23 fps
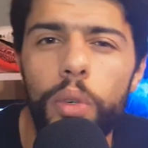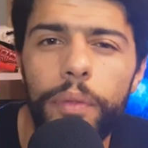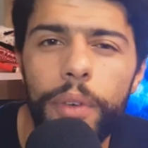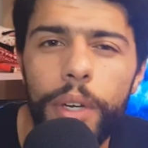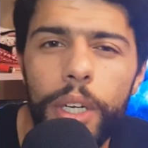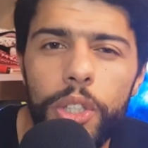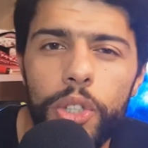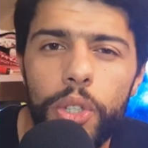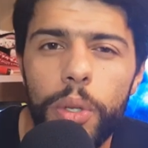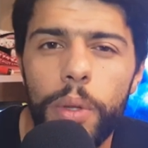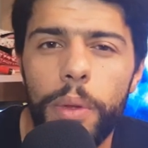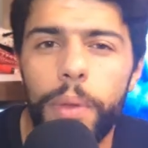
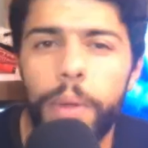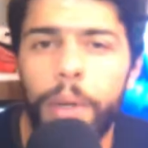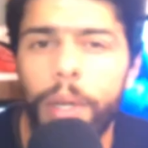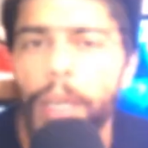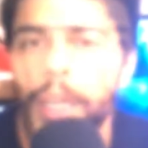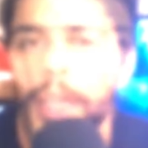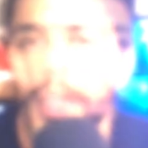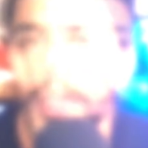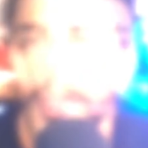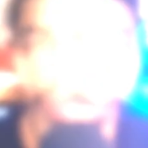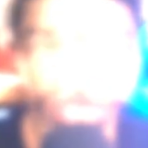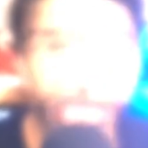version
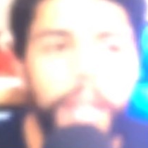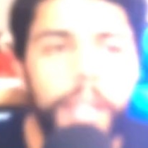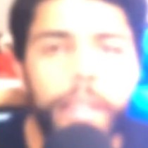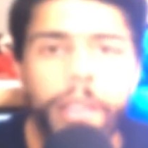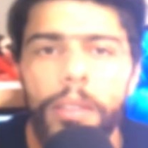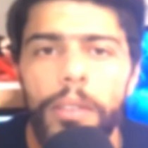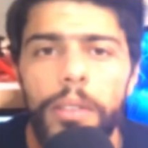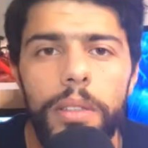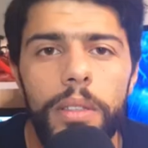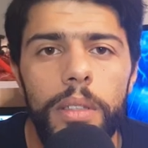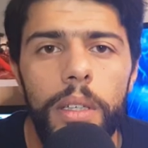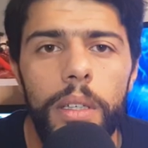3.
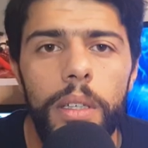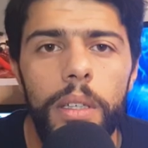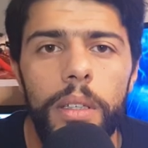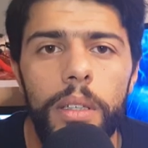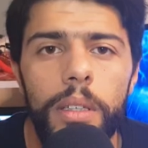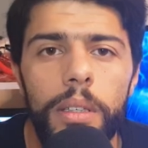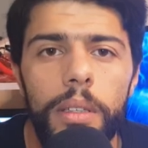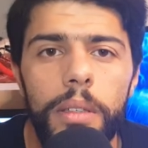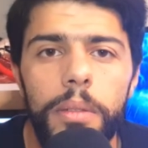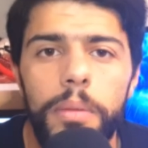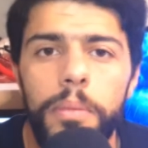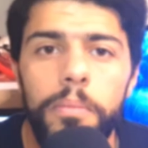And
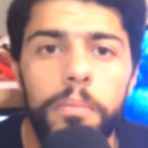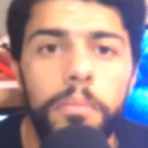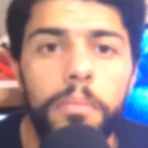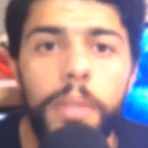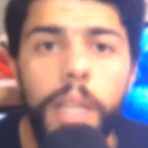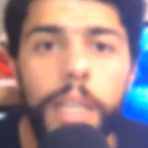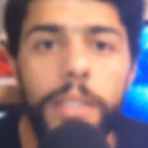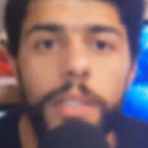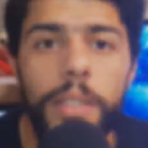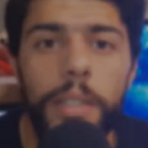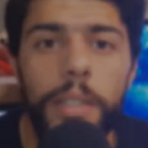uh, that's